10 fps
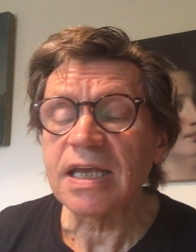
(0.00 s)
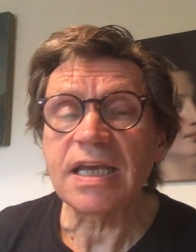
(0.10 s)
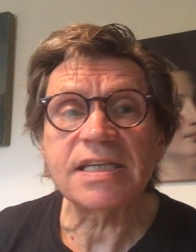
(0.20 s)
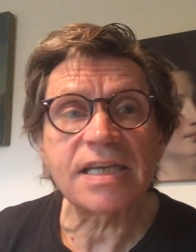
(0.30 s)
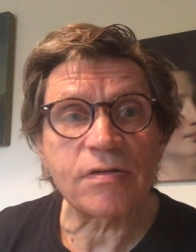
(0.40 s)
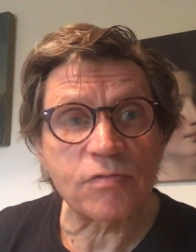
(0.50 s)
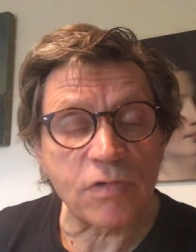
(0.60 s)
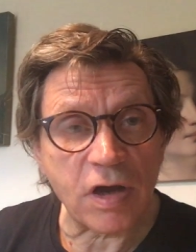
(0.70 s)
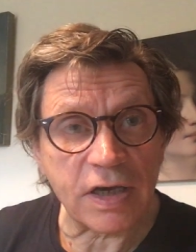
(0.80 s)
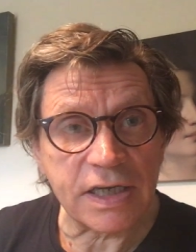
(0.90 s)
Is it
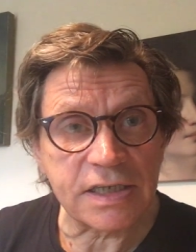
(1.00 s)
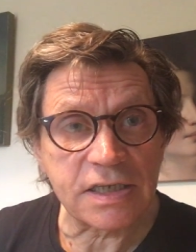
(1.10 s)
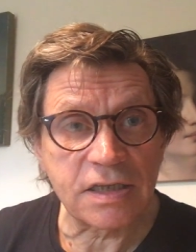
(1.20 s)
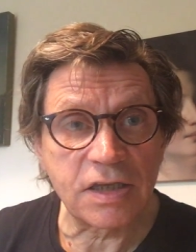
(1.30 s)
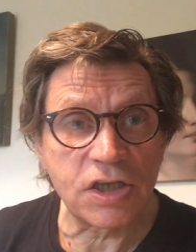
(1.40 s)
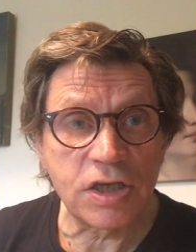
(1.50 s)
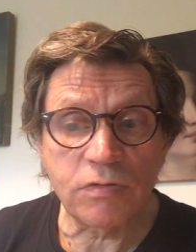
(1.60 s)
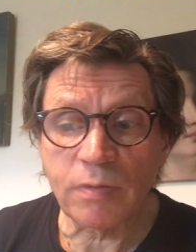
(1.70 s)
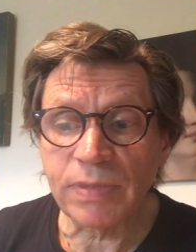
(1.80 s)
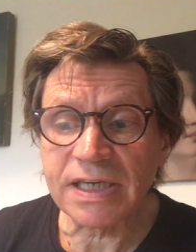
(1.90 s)
right that
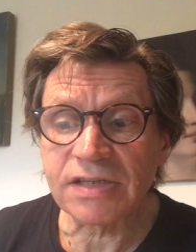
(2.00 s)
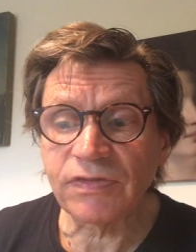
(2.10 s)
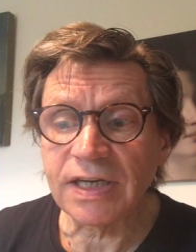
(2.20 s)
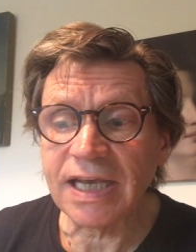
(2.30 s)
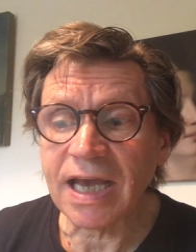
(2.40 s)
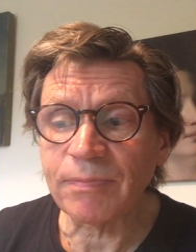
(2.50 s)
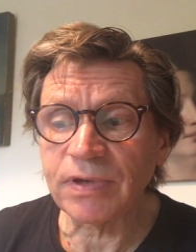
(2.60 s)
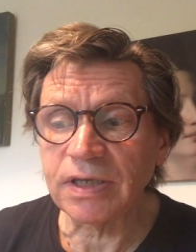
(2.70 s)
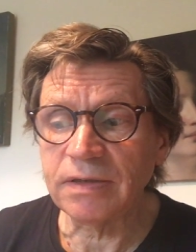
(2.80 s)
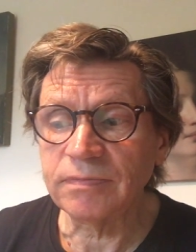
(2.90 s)
you are blissfully
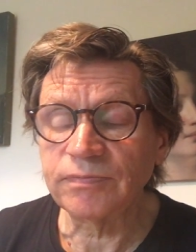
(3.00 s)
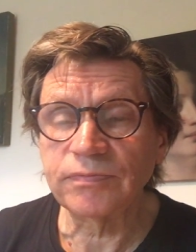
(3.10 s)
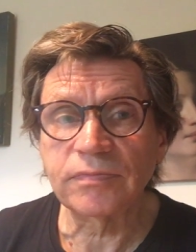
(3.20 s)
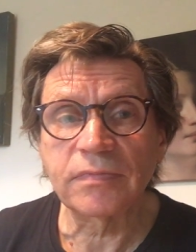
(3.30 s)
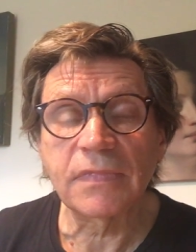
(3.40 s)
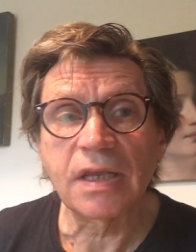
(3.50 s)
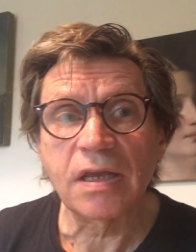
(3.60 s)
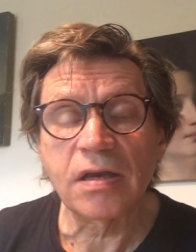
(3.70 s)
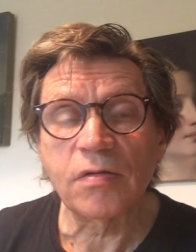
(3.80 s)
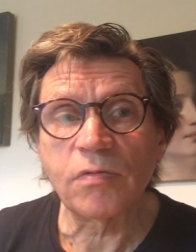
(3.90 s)
happy
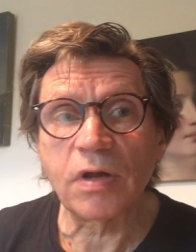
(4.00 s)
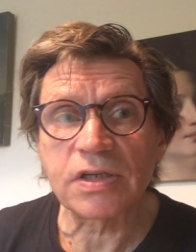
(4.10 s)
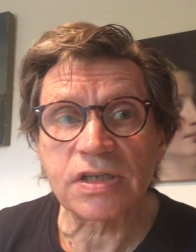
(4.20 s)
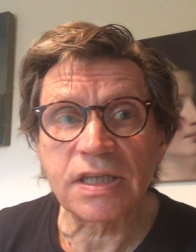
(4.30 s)
whilst